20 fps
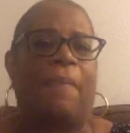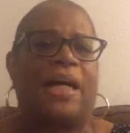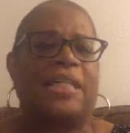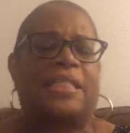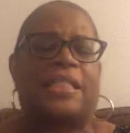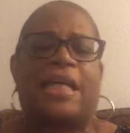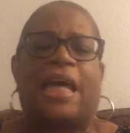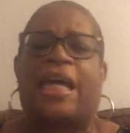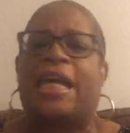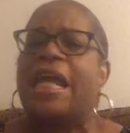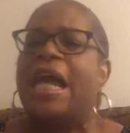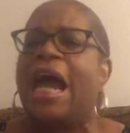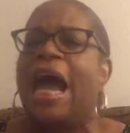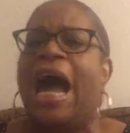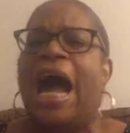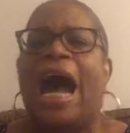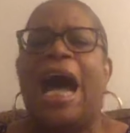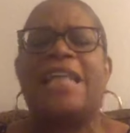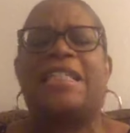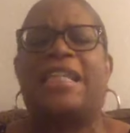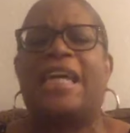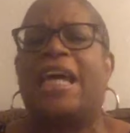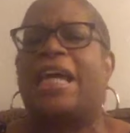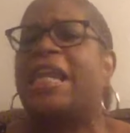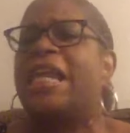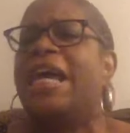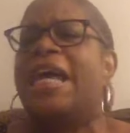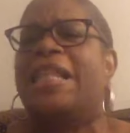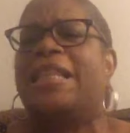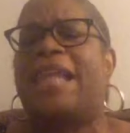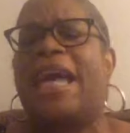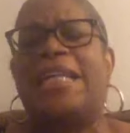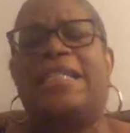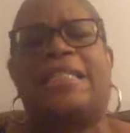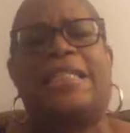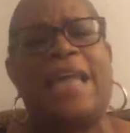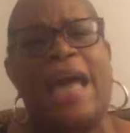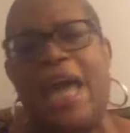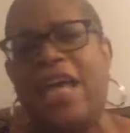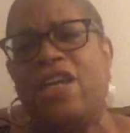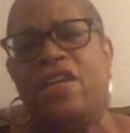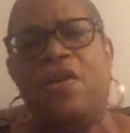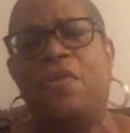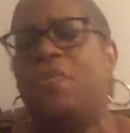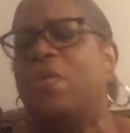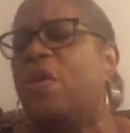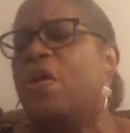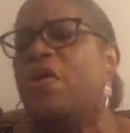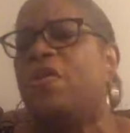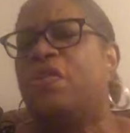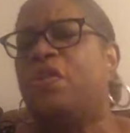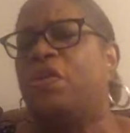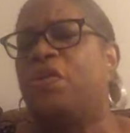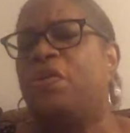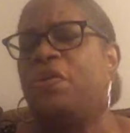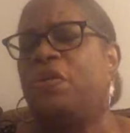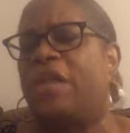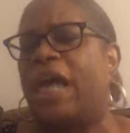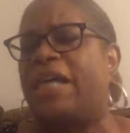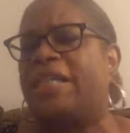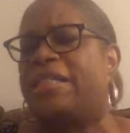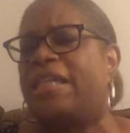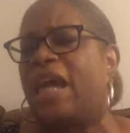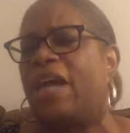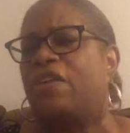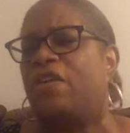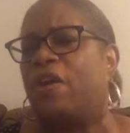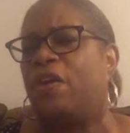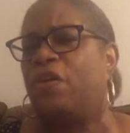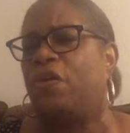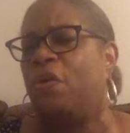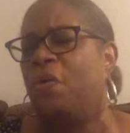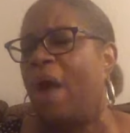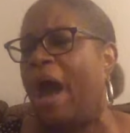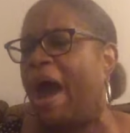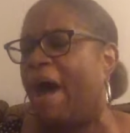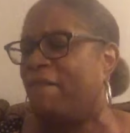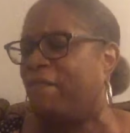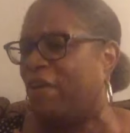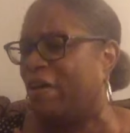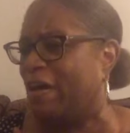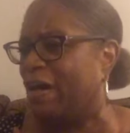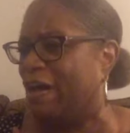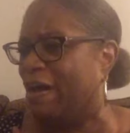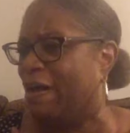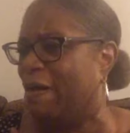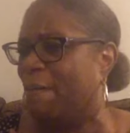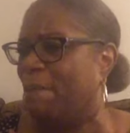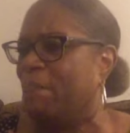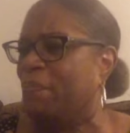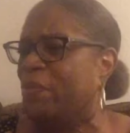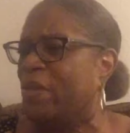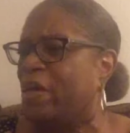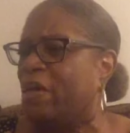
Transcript: I said, I said, they say you, they say you have a, um,